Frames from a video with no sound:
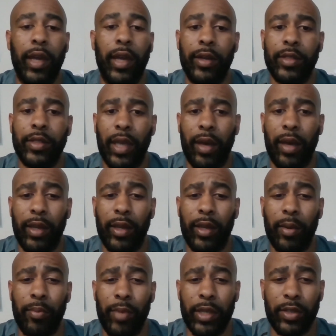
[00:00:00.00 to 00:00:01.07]
Harris County
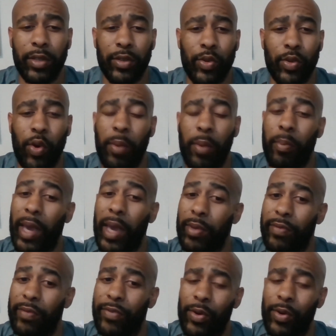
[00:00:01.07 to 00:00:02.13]
Commissioner's Court may
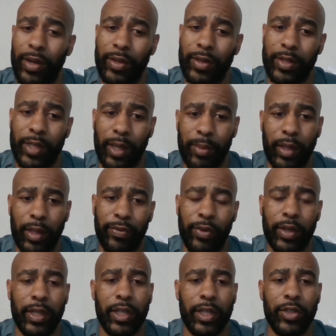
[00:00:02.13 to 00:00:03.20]
be voting on something
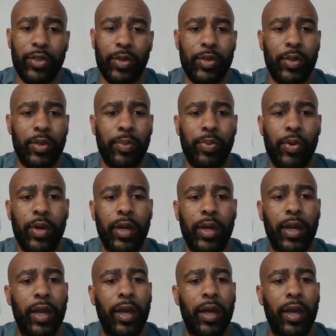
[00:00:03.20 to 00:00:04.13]
for additional support.